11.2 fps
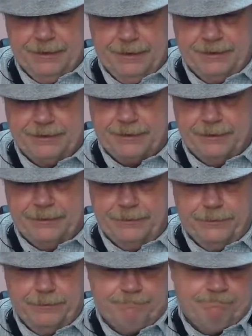
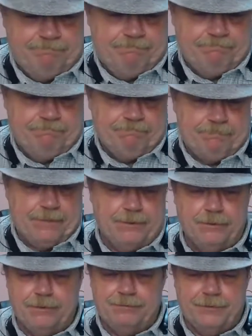So
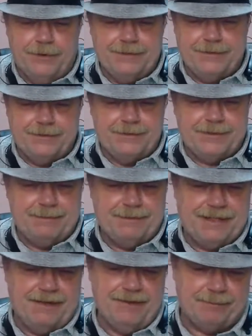Google Voice is their same
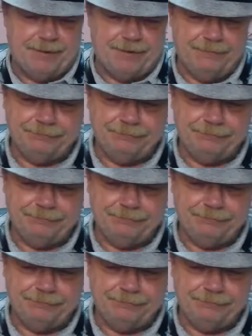cell number.